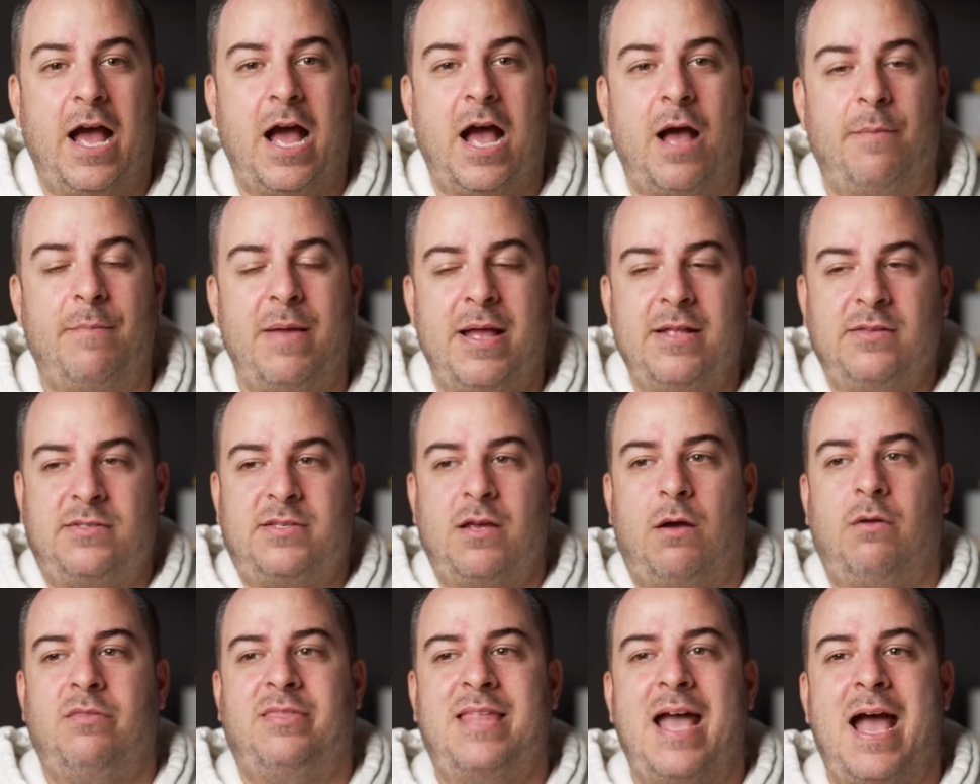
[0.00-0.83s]
Um, and
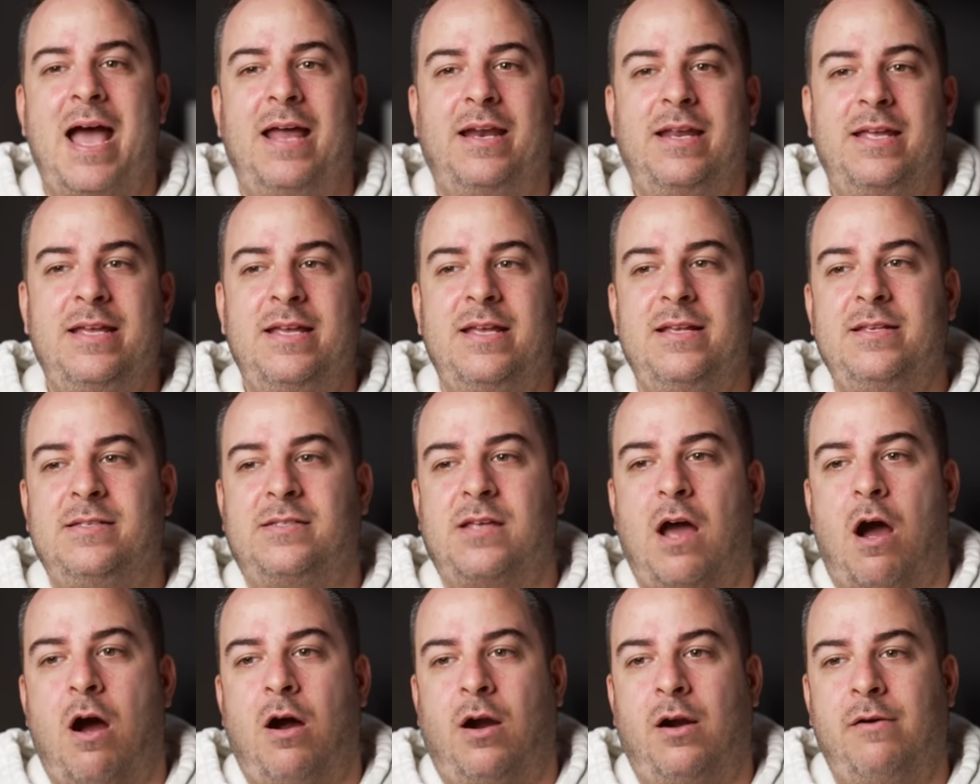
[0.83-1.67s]
so that is
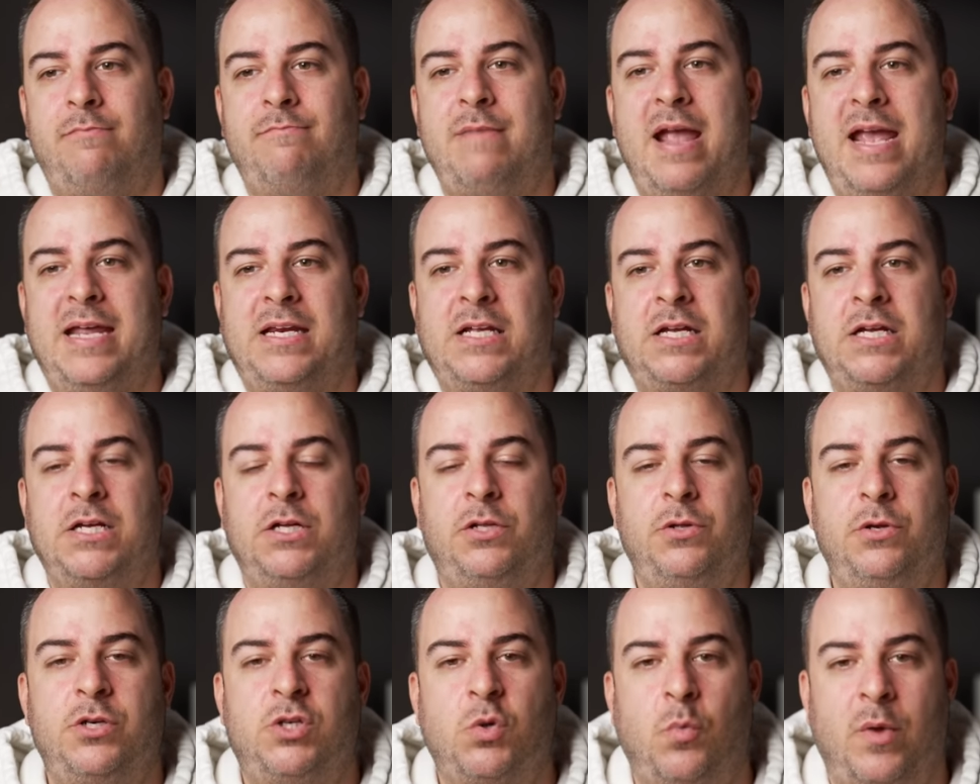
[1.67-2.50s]
our main
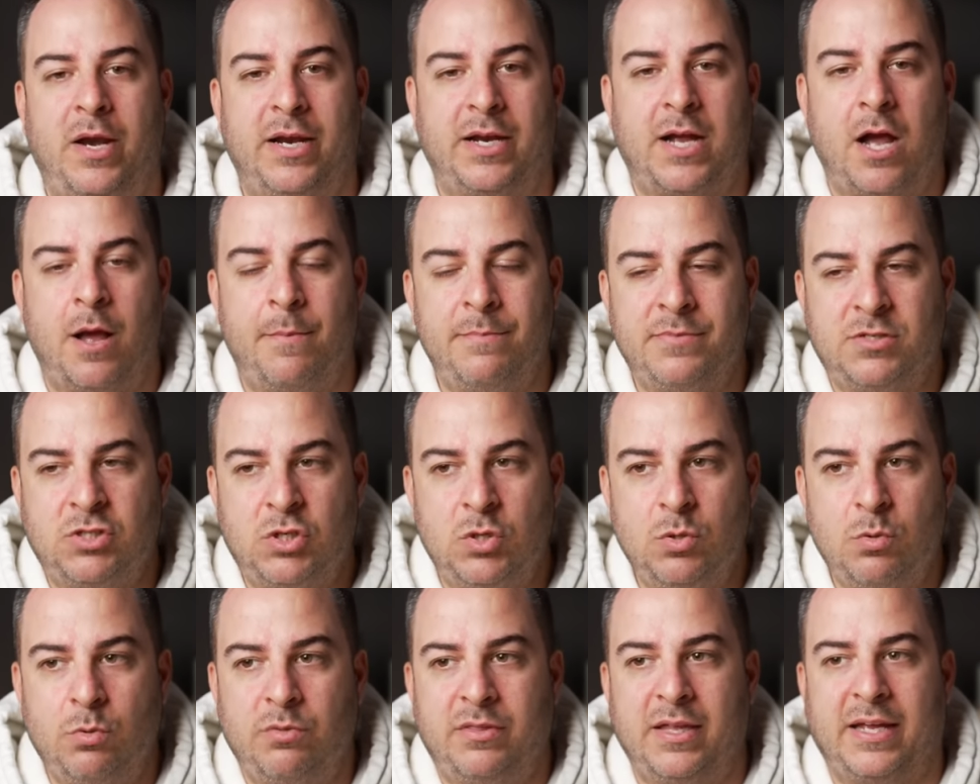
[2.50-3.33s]
conclusion when it comes
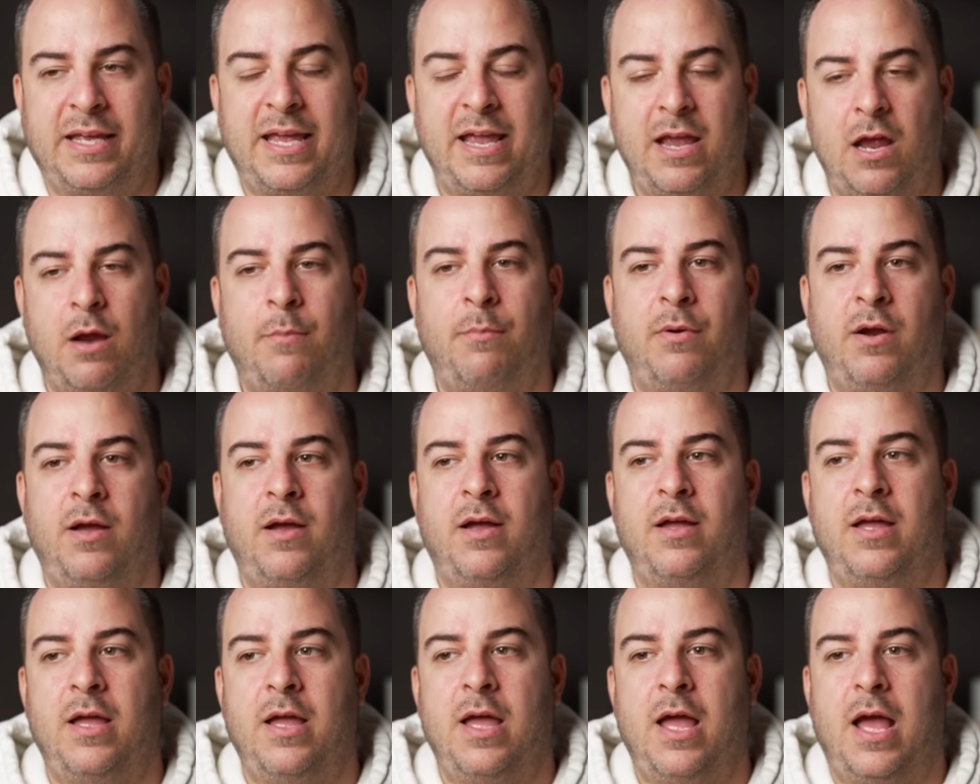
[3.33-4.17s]
to the camera.